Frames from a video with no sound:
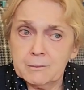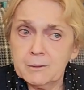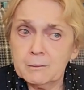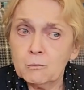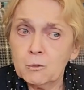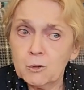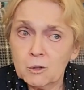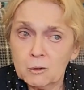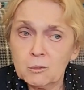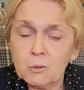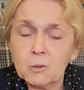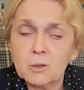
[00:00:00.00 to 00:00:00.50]

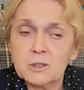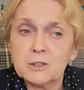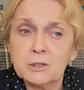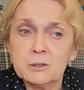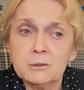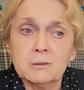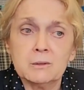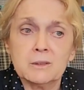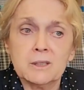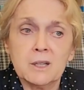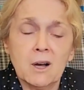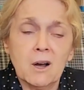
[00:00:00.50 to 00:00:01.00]
World War
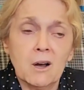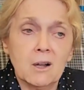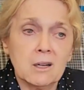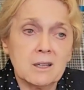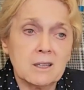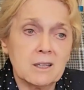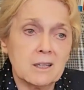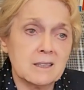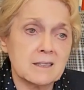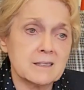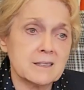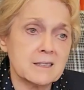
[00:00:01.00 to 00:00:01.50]
II and the
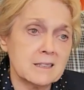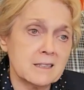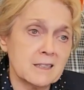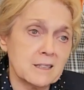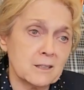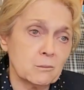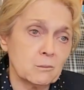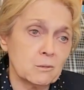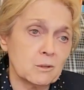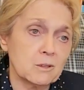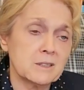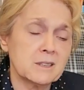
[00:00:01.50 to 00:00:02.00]
Holocaust. In
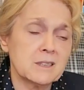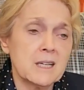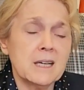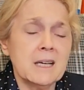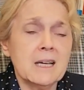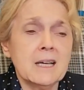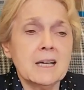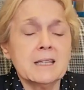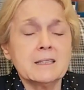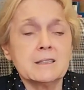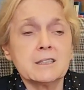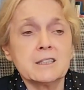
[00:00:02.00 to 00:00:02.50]
other words,
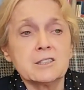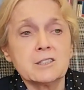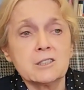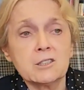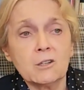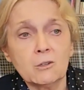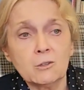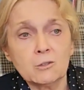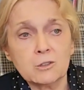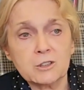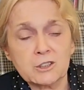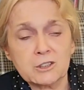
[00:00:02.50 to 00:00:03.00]
the
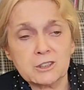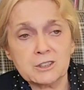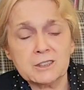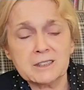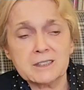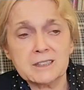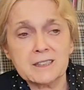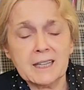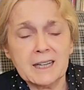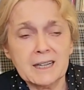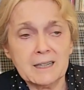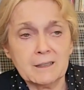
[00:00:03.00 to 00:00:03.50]
soldiers
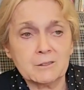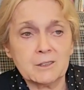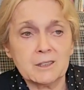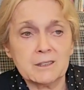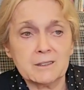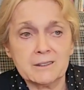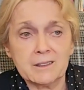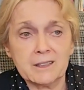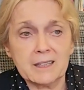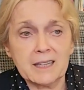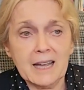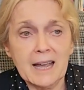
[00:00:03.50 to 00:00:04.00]
encounter
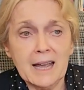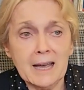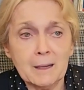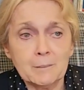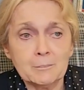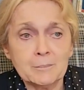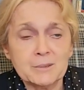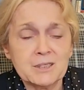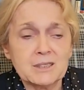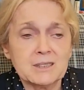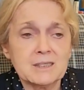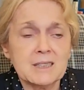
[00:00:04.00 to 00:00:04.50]
the
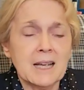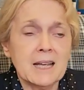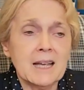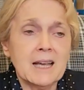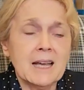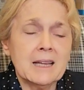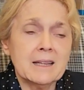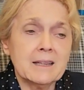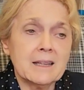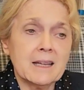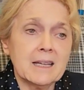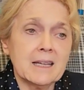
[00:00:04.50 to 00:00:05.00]
camps,
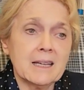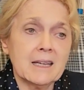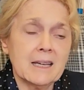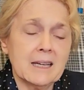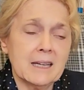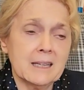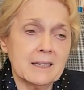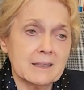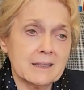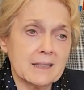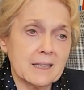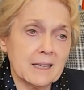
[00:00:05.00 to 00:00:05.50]
they
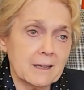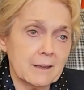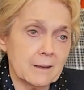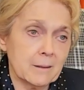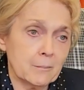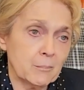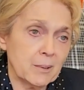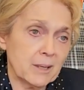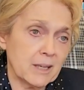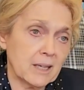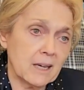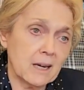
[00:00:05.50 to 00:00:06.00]

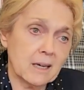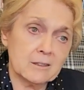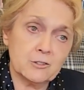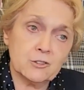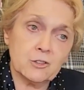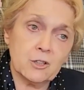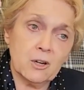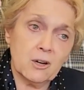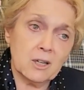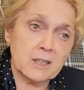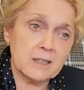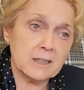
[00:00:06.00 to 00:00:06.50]
are
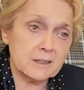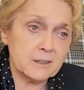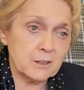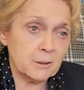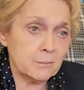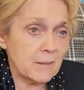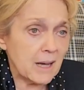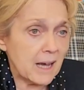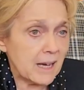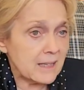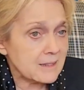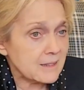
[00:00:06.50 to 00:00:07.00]
drawn into
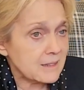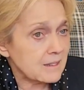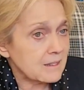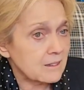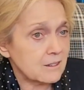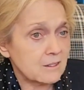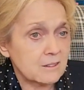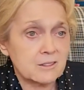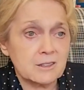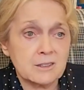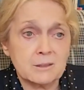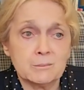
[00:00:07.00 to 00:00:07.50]

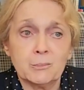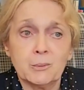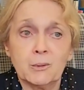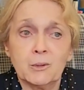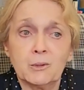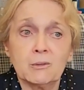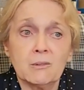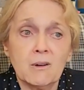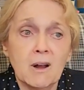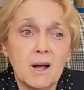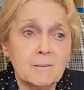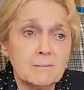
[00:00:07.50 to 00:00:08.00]
massacres and
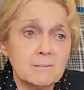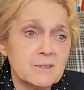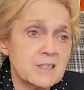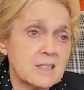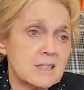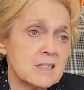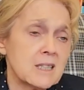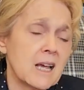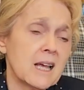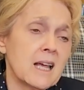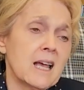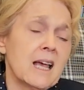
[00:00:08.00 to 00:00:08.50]

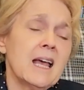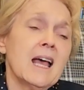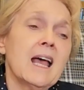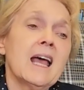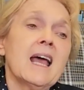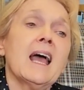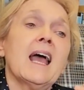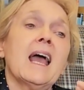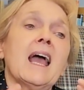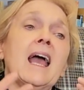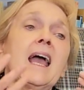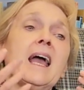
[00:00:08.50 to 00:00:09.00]
pogroms,
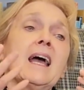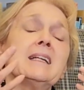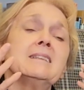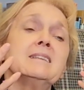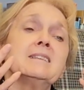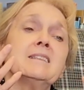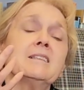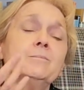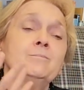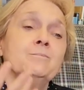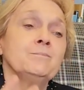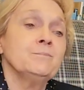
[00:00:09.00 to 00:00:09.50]

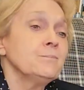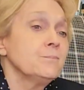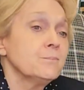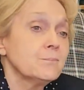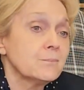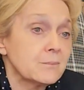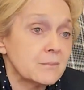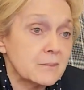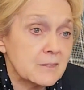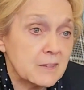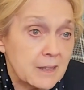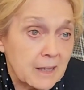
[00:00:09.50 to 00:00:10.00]
and
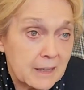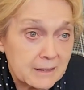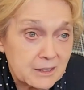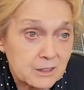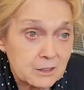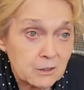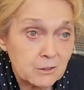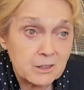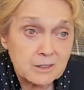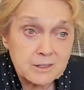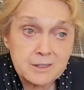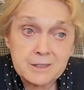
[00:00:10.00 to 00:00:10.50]

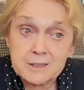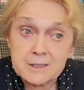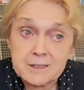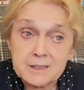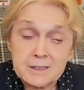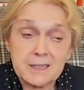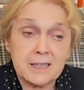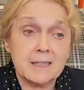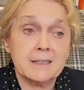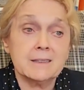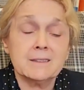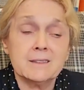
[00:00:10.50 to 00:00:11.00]
so there's the
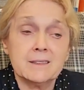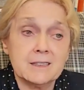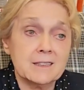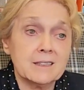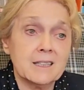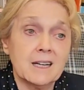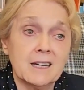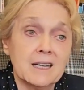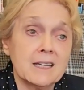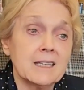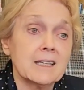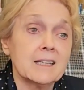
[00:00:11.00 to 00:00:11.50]
dead, the
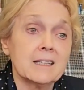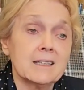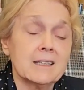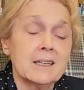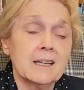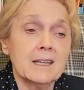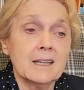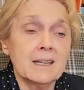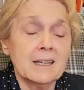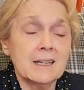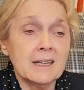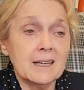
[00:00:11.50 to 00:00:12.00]
dying,
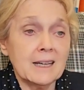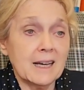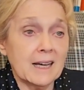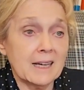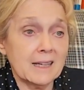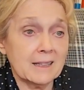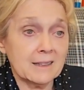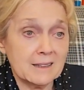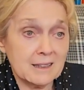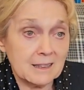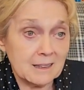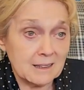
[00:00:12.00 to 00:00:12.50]

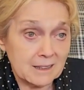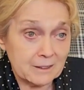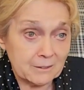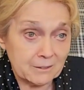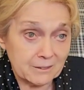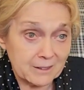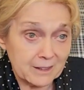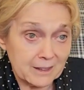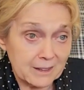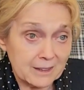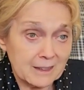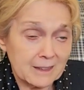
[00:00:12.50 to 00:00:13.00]
and the
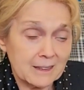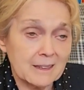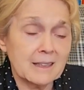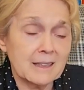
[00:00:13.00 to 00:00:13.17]
living